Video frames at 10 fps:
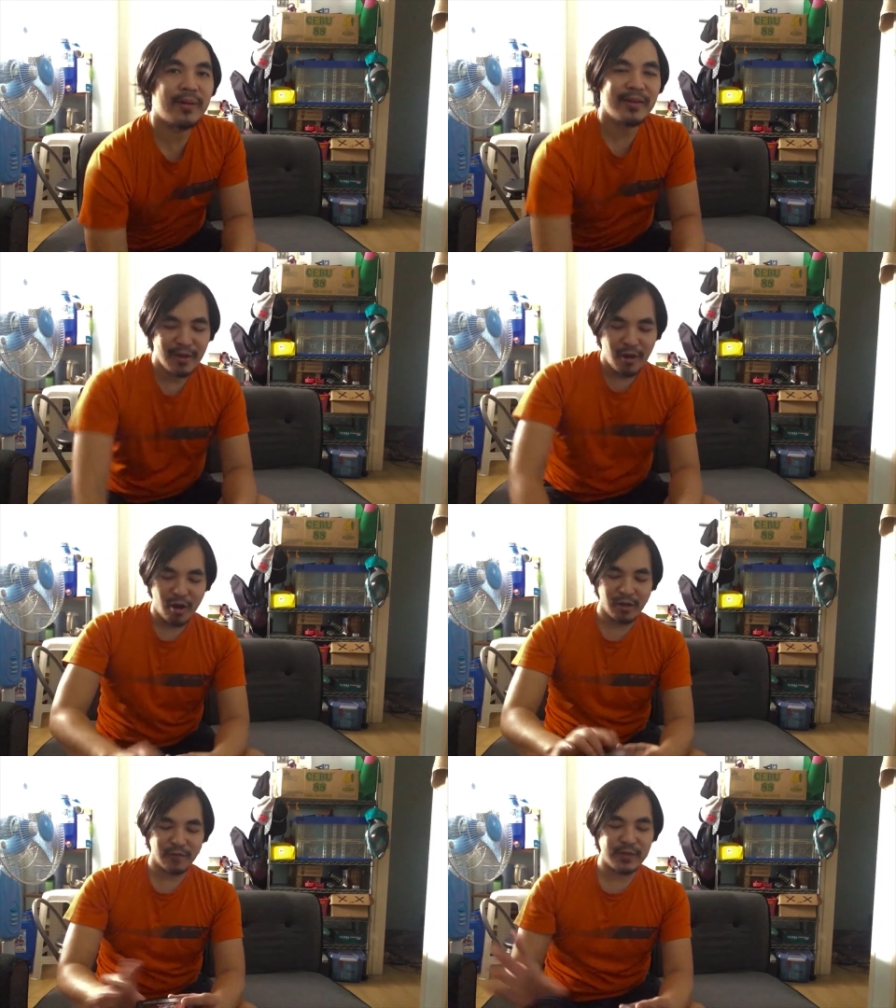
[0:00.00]
all
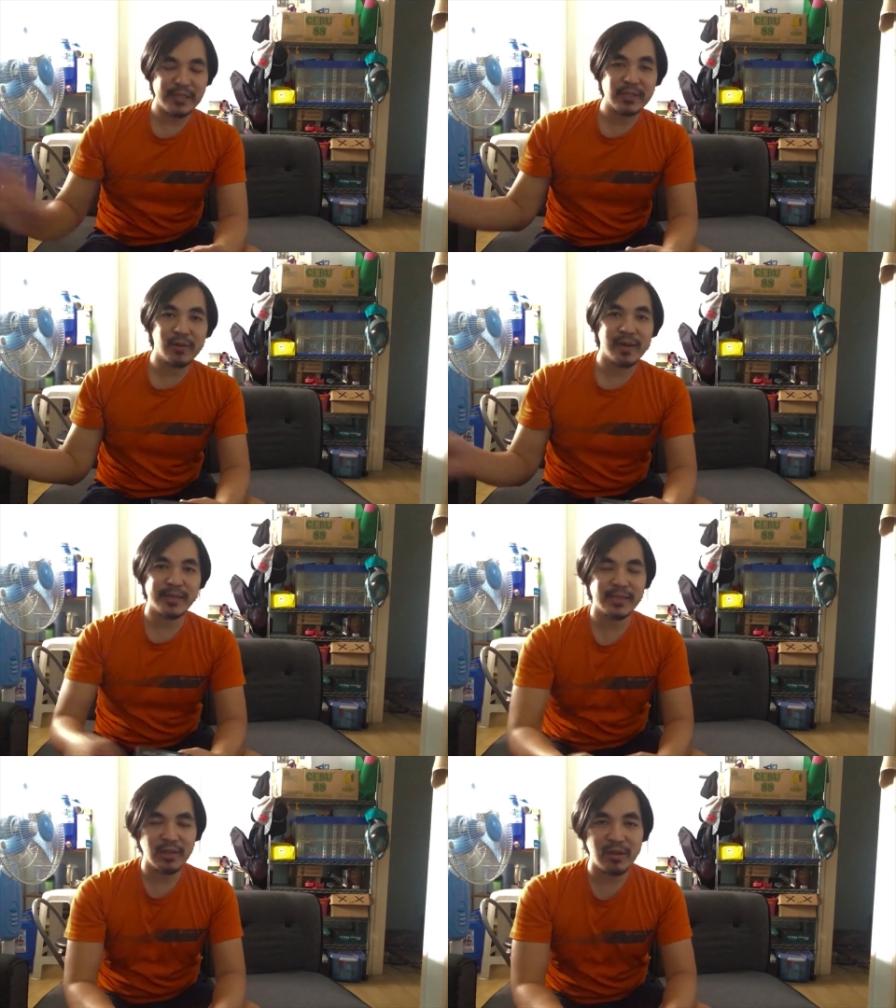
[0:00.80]
of these quads,
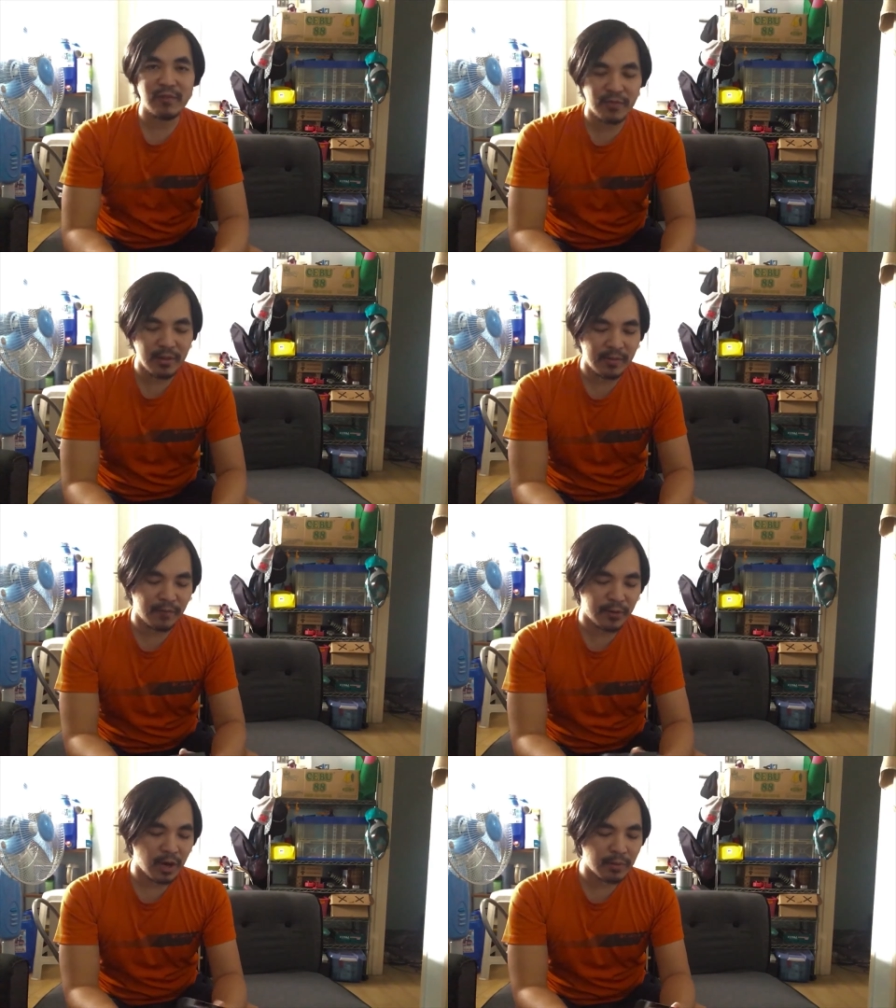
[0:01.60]
for the
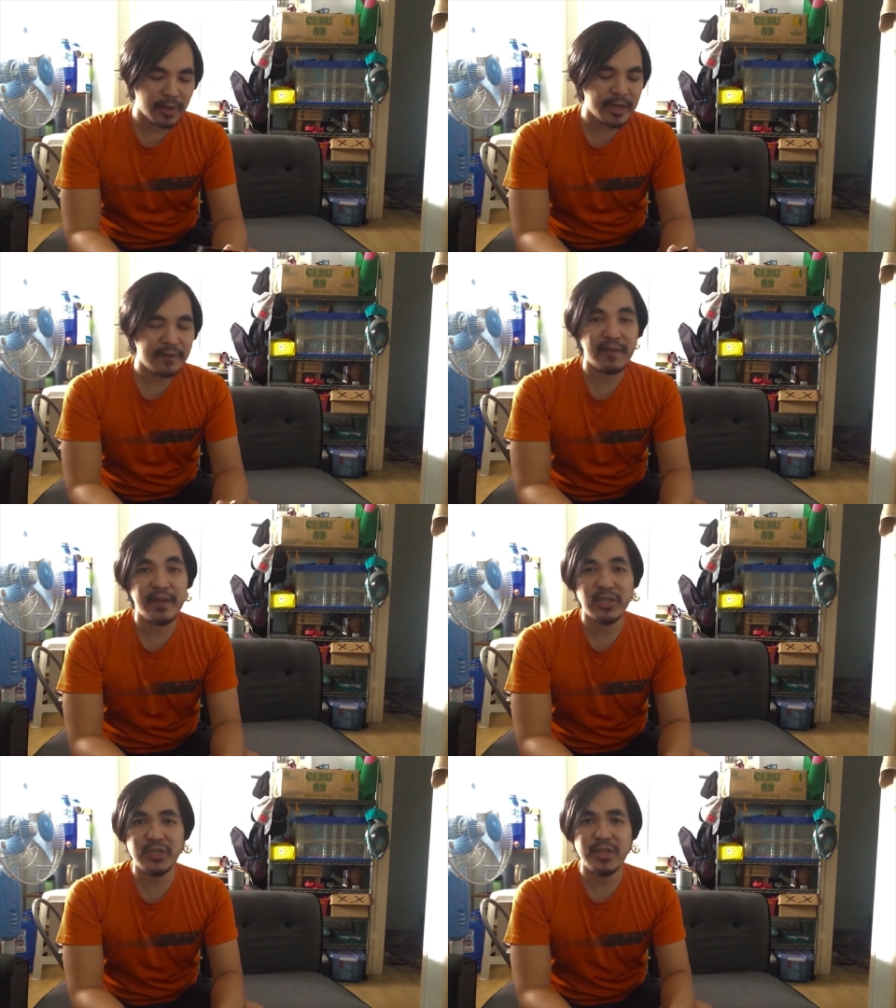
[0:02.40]
Armor 85
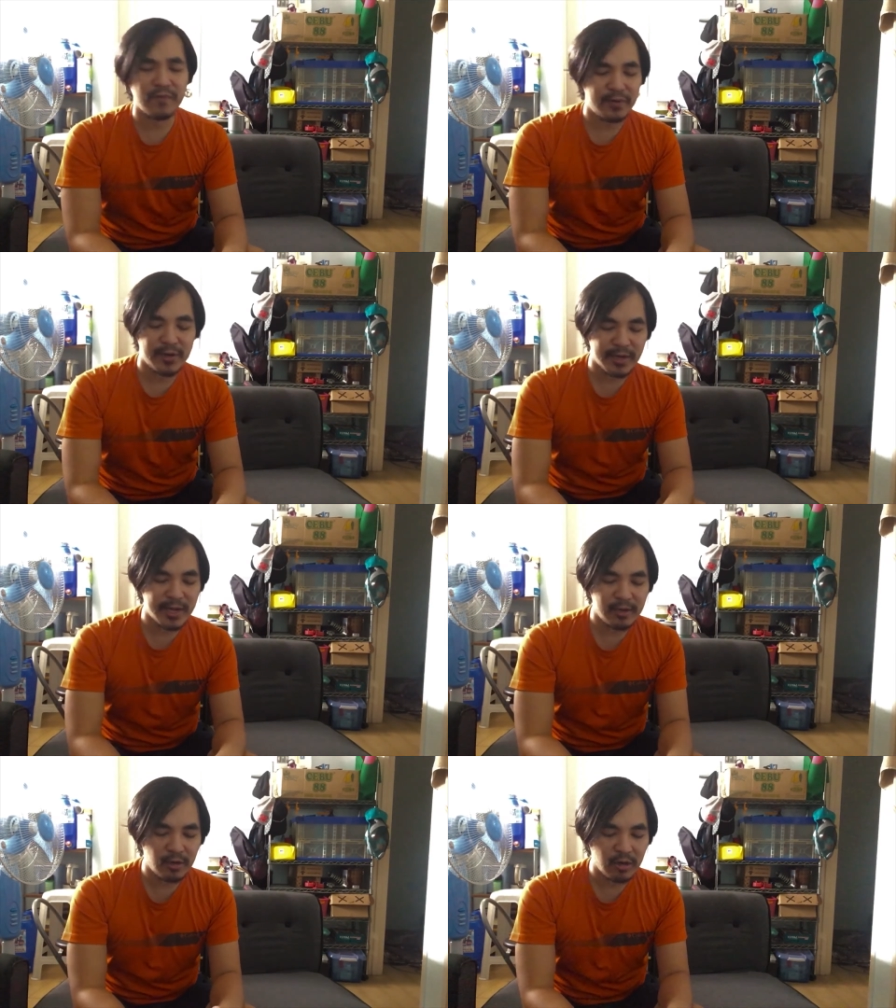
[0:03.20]
HD, or for the Tiny
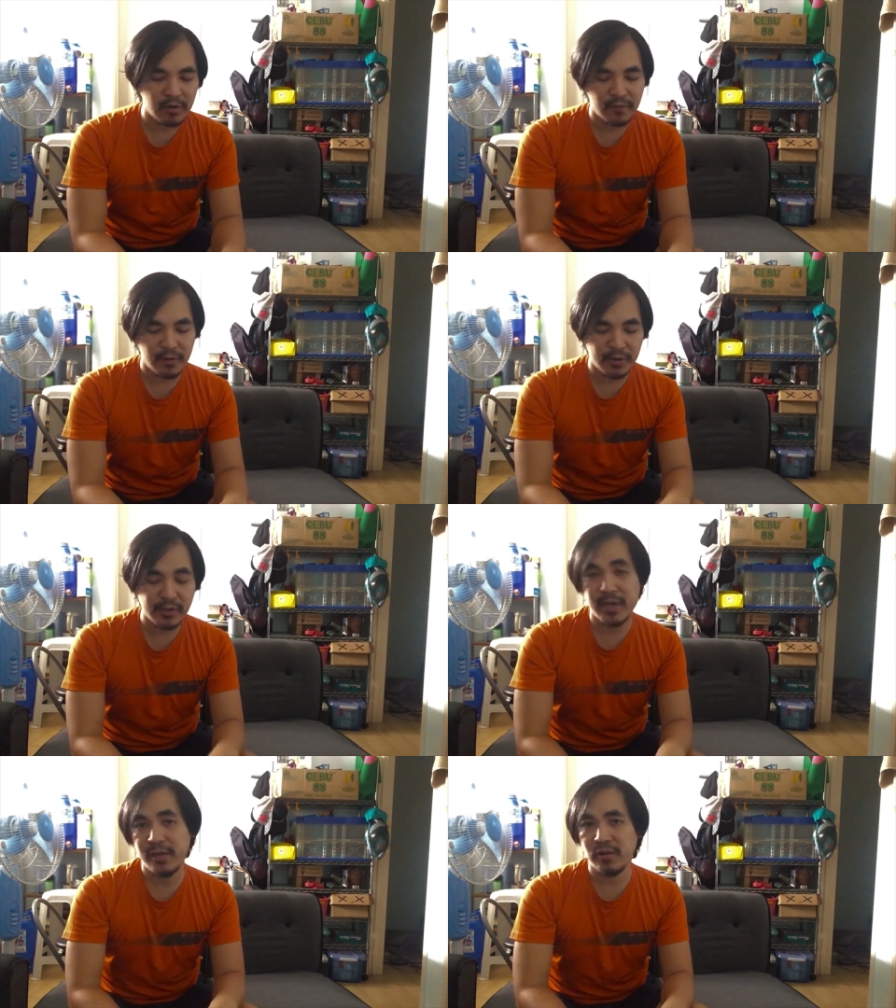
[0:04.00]
Hawk, or for the Tiny
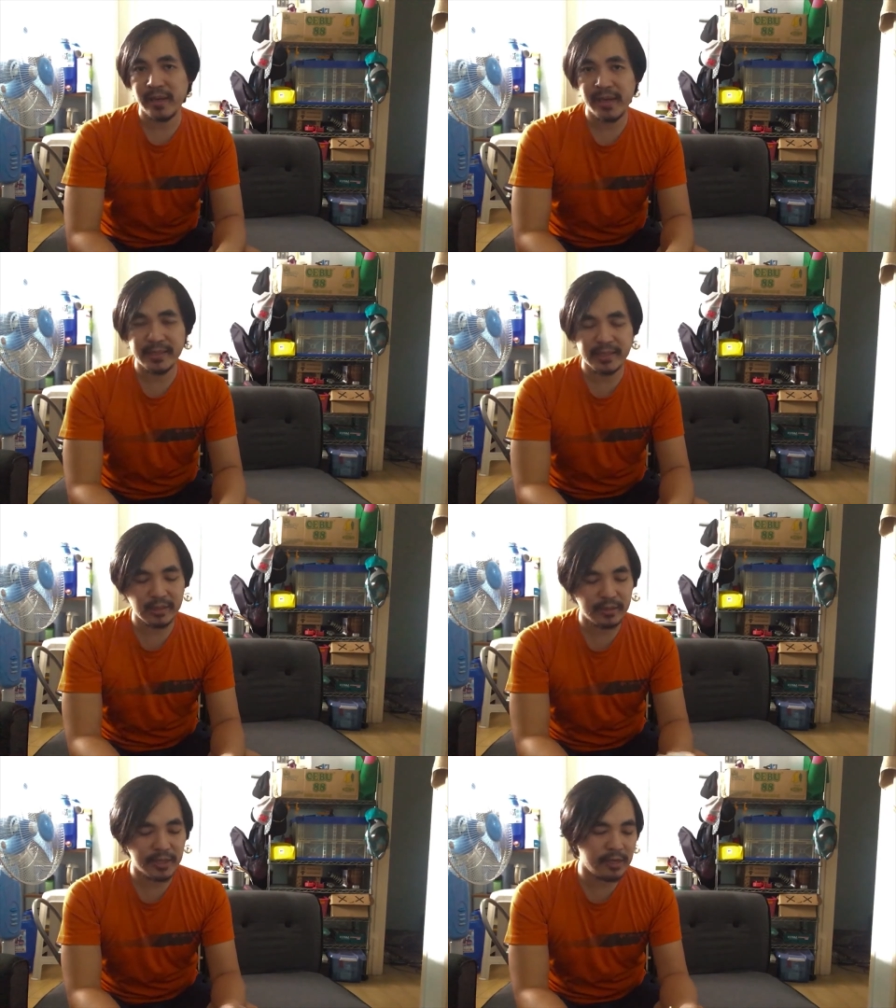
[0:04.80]
Hawk S,
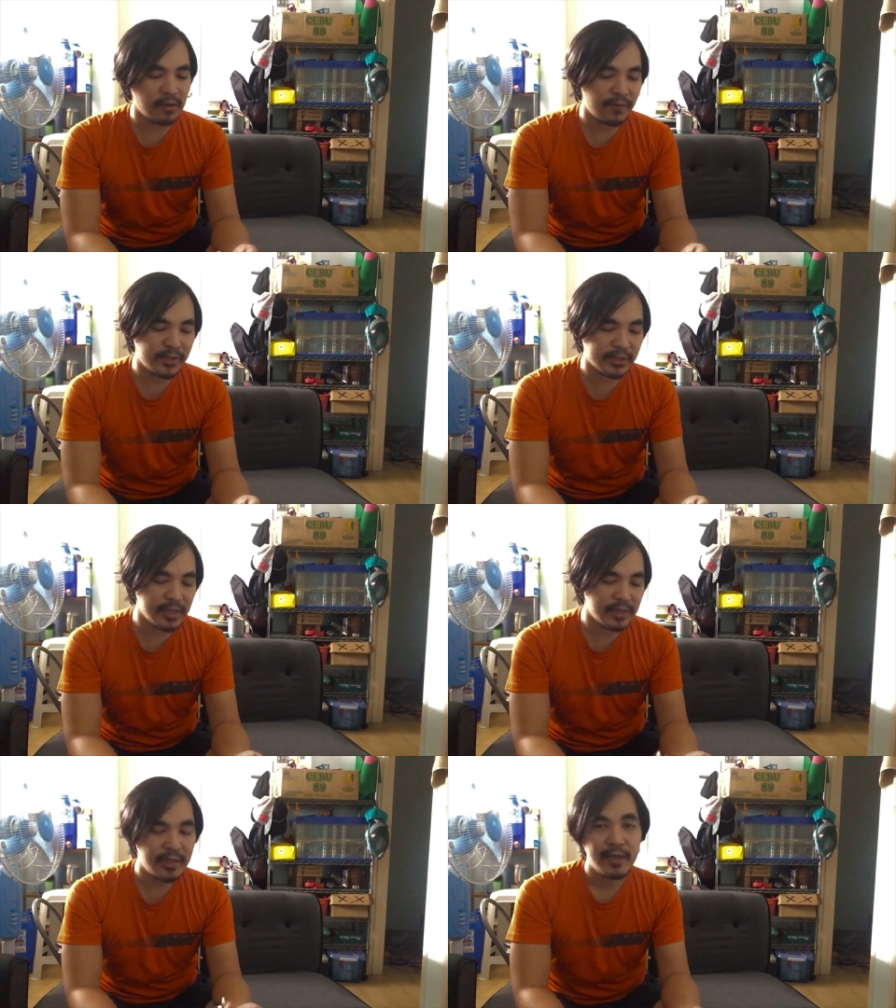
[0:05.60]
Tiny Hawk Freestyle,
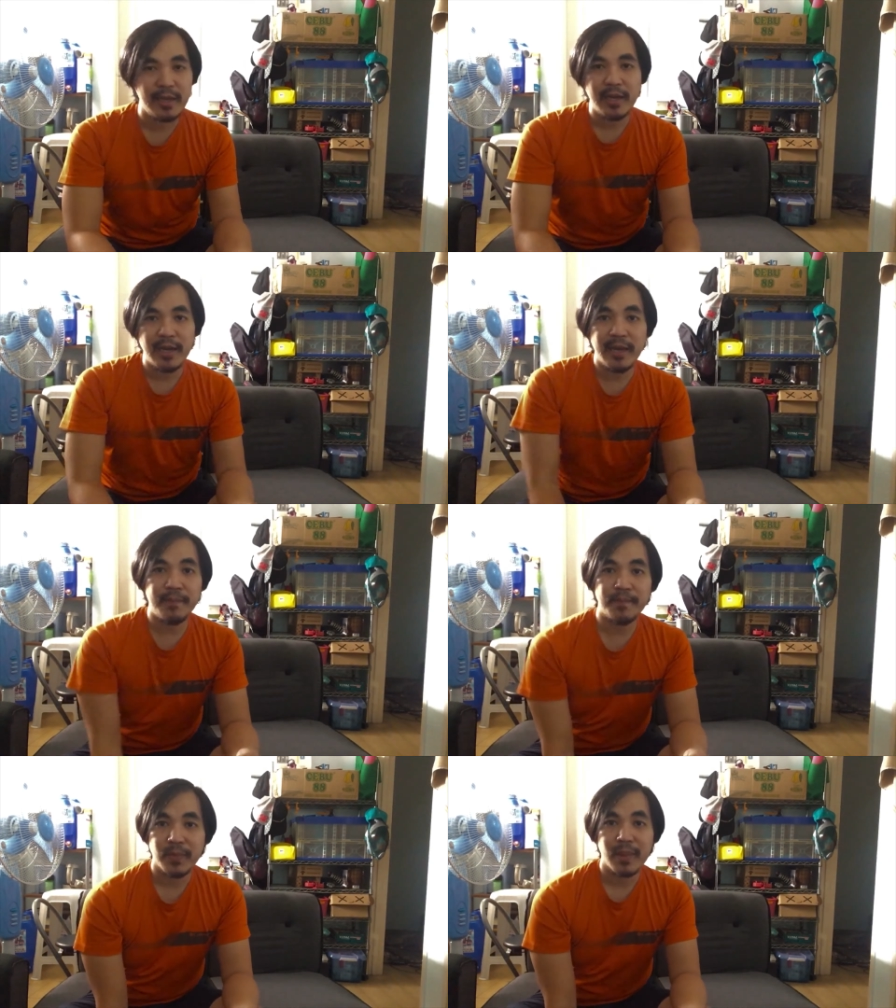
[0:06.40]
I'm
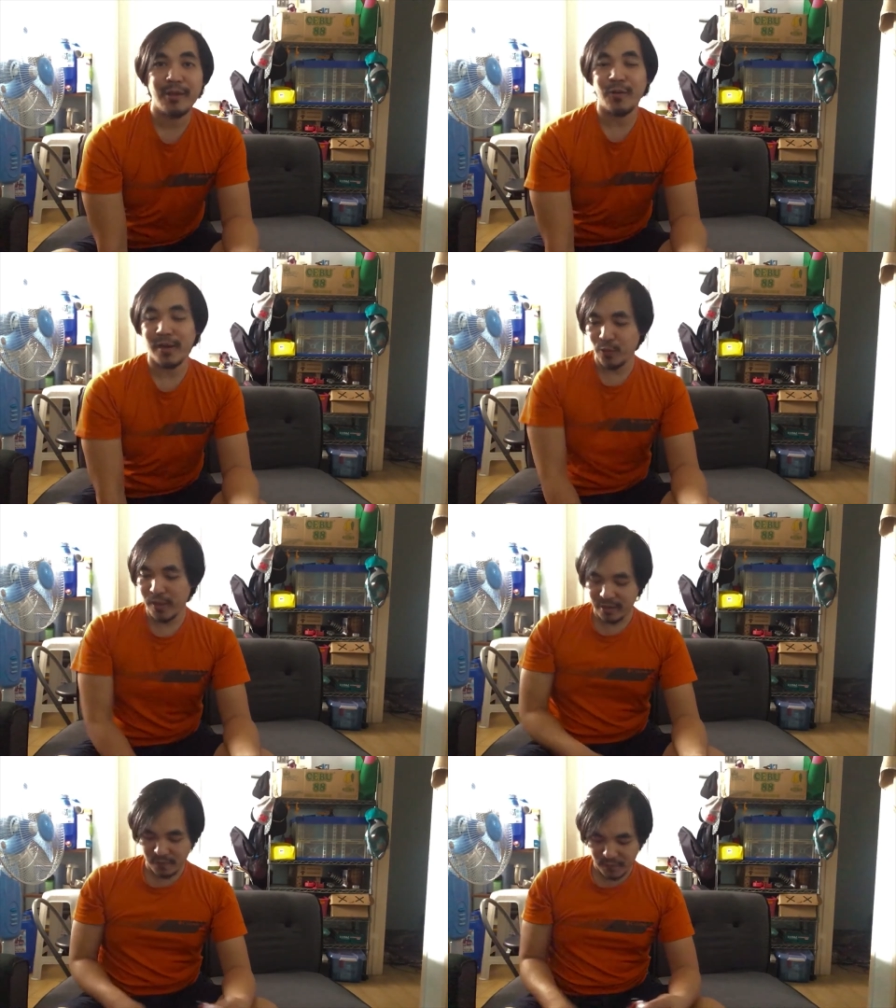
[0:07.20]
quite well
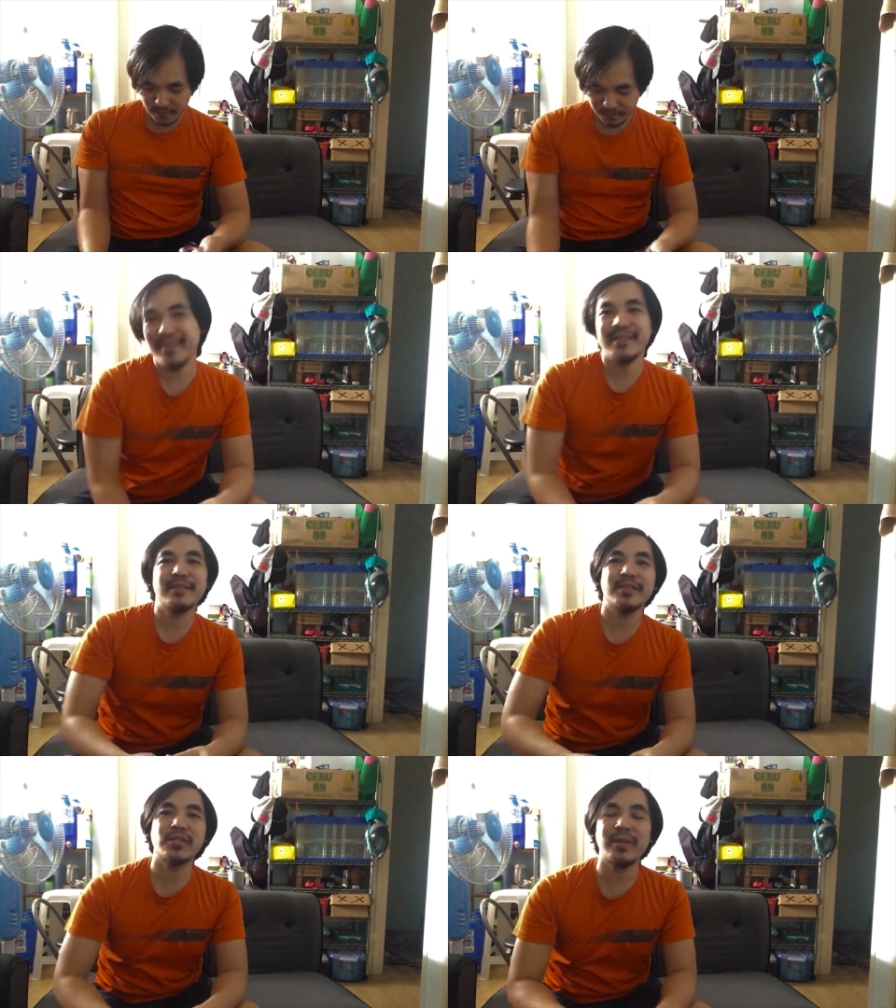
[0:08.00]
covered. So
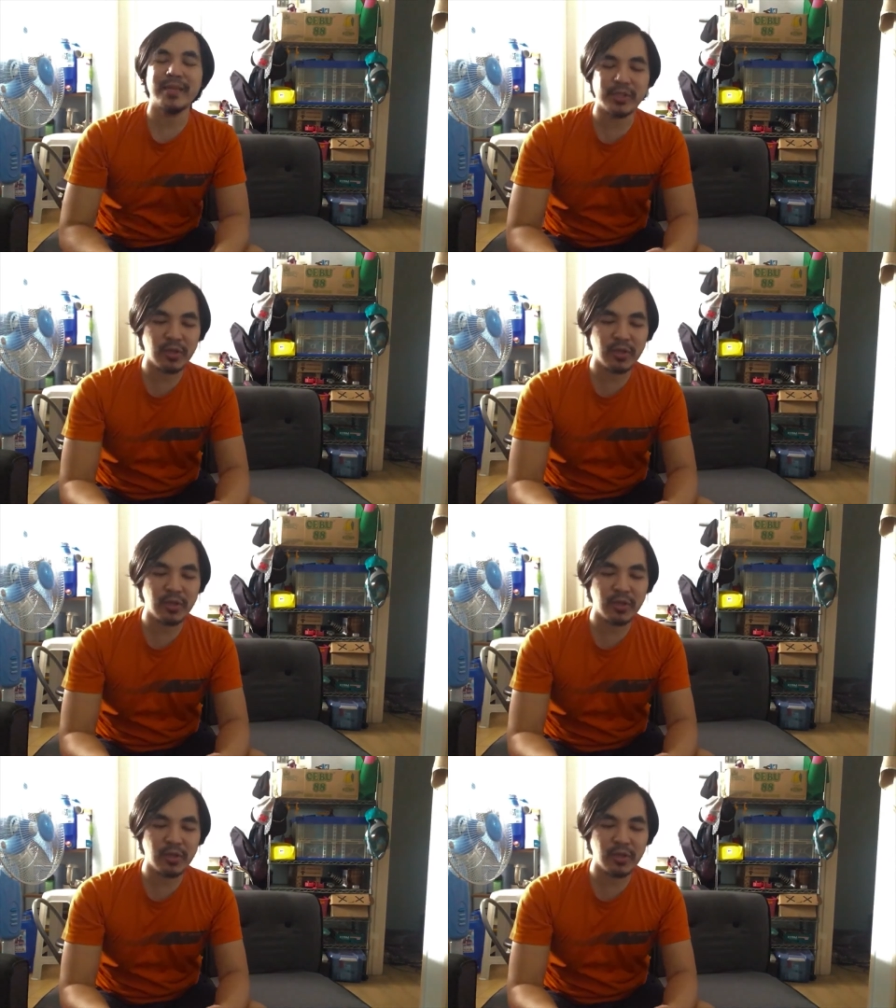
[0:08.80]
let's go